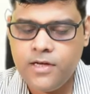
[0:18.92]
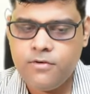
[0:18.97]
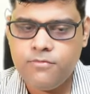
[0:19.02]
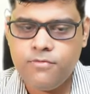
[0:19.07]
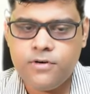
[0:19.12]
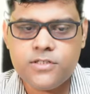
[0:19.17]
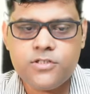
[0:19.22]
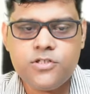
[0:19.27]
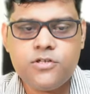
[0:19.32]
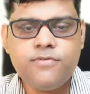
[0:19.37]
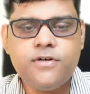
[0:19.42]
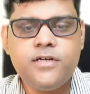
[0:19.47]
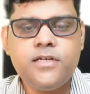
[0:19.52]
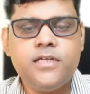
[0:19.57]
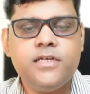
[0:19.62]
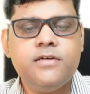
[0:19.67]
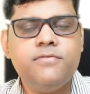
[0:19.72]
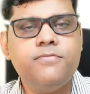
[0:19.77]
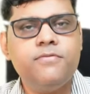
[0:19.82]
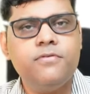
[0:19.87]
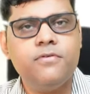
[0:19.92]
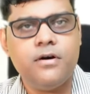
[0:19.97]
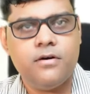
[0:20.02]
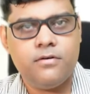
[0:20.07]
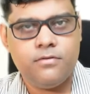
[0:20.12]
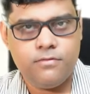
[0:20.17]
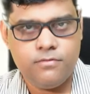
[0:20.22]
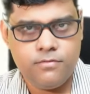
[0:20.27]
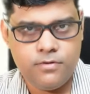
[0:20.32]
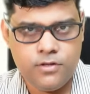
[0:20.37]
First of all, if
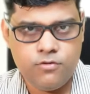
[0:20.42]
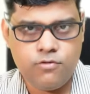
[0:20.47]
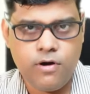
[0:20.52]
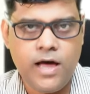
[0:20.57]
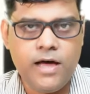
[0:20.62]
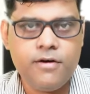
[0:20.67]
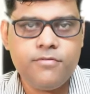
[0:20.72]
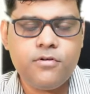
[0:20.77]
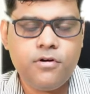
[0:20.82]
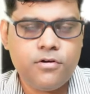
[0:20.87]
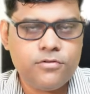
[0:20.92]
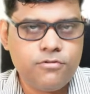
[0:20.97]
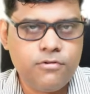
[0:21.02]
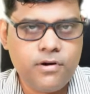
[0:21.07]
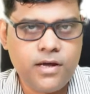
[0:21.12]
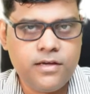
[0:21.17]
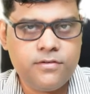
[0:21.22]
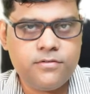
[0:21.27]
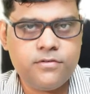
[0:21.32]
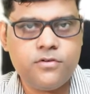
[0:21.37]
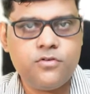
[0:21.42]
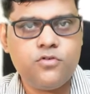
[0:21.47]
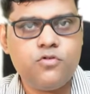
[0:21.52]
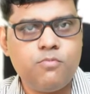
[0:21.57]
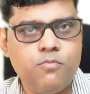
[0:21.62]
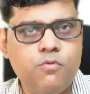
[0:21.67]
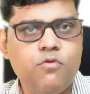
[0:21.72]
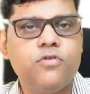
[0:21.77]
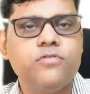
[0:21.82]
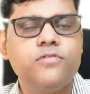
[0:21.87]
you have the authorization
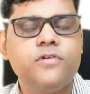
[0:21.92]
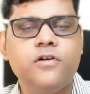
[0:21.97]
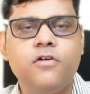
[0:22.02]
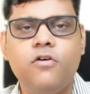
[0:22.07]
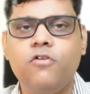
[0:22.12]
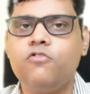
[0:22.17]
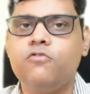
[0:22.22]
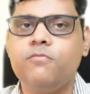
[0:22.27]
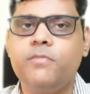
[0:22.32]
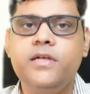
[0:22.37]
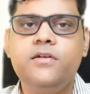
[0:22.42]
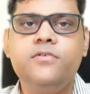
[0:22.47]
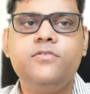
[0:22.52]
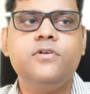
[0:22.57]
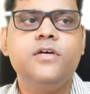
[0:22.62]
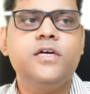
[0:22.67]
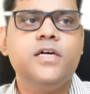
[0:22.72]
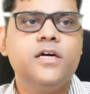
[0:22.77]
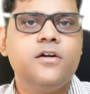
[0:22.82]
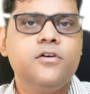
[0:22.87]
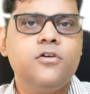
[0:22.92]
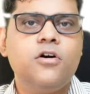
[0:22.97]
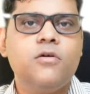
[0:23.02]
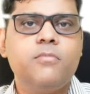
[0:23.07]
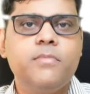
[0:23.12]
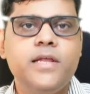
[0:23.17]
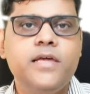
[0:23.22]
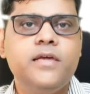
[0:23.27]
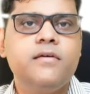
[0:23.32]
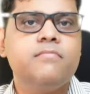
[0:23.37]
to post a document,
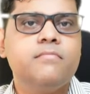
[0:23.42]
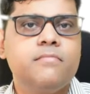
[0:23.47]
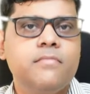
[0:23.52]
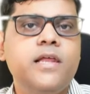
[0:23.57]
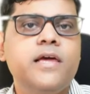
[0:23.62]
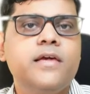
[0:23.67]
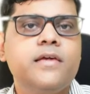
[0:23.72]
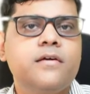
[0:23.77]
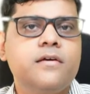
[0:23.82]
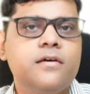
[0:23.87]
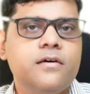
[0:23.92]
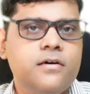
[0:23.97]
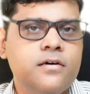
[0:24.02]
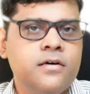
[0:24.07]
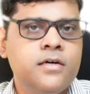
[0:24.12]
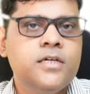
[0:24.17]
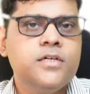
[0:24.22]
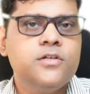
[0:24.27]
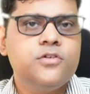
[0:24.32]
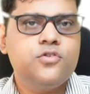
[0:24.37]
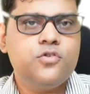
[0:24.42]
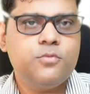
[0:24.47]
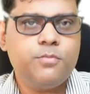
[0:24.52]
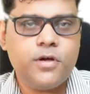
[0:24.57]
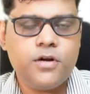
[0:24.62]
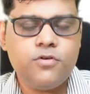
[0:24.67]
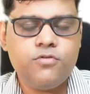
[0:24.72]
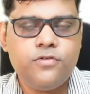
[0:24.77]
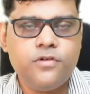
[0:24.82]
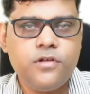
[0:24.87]
normally like uh,
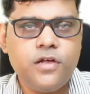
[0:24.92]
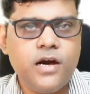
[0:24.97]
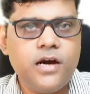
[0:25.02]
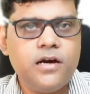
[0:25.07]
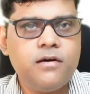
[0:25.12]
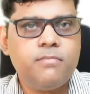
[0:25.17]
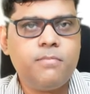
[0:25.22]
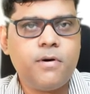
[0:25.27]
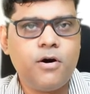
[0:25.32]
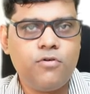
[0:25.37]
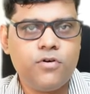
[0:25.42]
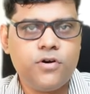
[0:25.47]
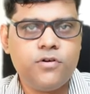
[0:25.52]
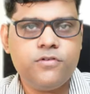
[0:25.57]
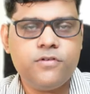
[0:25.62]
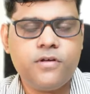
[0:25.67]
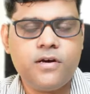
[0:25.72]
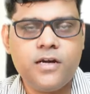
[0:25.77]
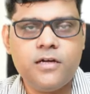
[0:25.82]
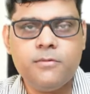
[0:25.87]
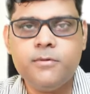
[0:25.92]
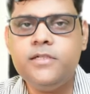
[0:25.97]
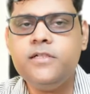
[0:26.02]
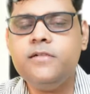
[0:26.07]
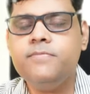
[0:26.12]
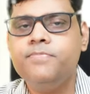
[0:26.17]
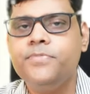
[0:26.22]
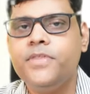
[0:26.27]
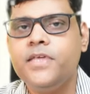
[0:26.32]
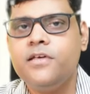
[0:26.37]
super user and power user level.
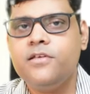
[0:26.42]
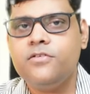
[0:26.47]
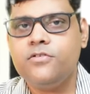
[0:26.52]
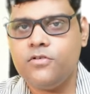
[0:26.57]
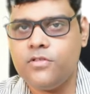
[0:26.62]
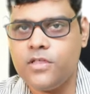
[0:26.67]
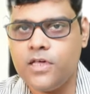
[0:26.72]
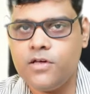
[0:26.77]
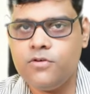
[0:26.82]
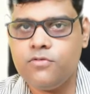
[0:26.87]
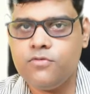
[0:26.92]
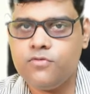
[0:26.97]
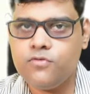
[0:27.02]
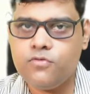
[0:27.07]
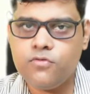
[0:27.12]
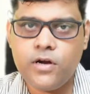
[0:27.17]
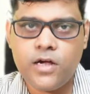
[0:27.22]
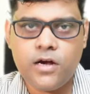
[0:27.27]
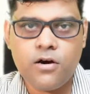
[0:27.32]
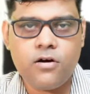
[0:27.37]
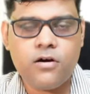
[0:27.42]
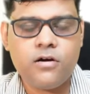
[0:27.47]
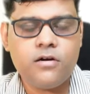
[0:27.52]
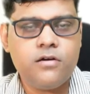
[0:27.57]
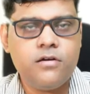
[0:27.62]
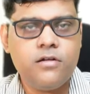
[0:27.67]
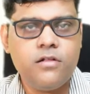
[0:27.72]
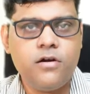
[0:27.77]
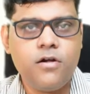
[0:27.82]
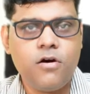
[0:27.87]
So they used to record
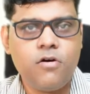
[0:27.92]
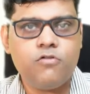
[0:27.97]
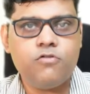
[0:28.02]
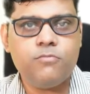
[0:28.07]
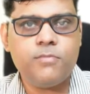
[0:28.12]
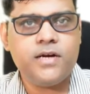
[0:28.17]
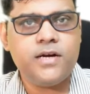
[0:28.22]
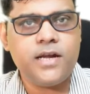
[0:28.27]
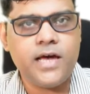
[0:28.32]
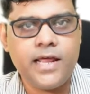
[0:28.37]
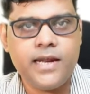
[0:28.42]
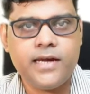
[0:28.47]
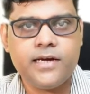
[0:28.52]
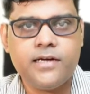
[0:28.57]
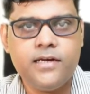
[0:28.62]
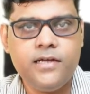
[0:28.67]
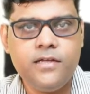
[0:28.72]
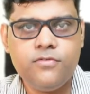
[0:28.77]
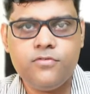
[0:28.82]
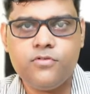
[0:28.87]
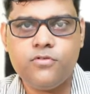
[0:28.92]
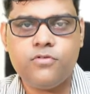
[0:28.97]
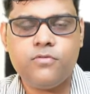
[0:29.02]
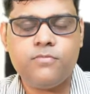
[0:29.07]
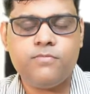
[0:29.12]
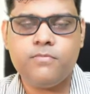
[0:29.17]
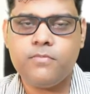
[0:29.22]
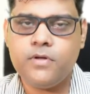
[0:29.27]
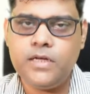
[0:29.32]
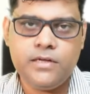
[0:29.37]
the document directly. So
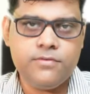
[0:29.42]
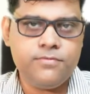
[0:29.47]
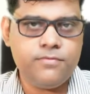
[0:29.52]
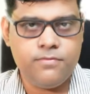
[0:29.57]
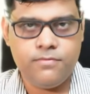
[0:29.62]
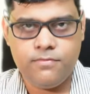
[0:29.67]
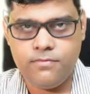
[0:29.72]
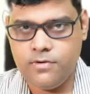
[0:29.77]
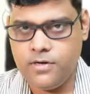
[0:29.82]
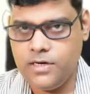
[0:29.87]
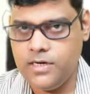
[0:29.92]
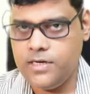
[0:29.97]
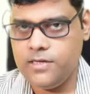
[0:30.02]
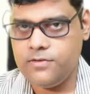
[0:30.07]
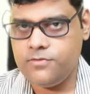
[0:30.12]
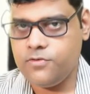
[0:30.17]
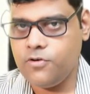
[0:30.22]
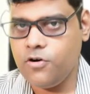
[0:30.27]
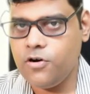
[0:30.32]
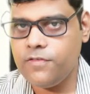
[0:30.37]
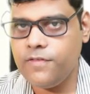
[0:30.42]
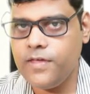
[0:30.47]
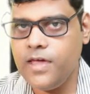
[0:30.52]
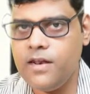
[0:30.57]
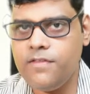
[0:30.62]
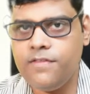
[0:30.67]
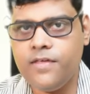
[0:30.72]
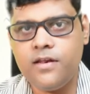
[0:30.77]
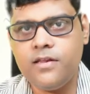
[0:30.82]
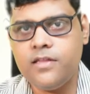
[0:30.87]
if it is not
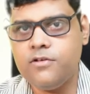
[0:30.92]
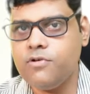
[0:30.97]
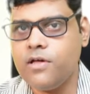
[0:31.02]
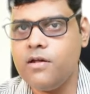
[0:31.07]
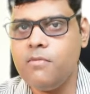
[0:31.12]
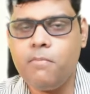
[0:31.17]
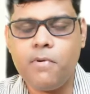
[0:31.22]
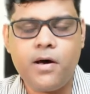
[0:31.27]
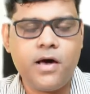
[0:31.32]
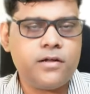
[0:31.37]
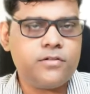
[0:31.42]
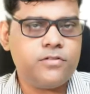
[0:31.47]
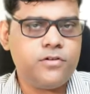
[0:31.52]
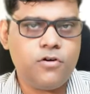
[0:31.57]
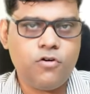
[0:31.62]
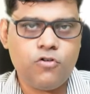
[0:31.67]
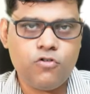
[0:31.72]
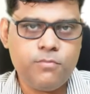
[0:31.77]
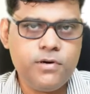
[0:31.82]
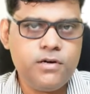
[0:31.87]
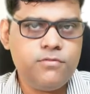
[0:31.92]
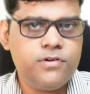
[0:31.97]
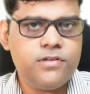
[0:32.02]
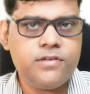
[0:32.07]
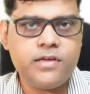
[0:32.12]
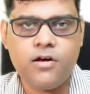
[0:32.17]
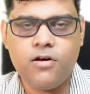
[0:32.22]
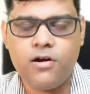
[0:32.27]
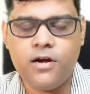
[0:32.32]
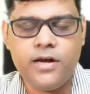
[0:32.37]
there, then you can park the document,
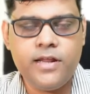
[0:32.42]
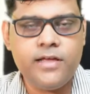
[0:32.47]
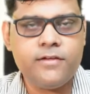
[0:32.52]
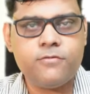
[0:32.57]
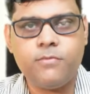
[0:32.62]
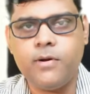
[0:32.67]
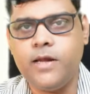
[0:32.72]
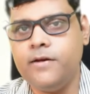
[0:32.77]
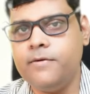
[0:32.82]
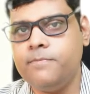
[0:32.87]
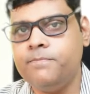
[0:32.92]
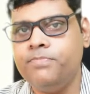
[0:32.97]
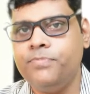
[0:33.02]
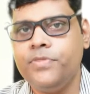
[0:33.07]
which I already explained.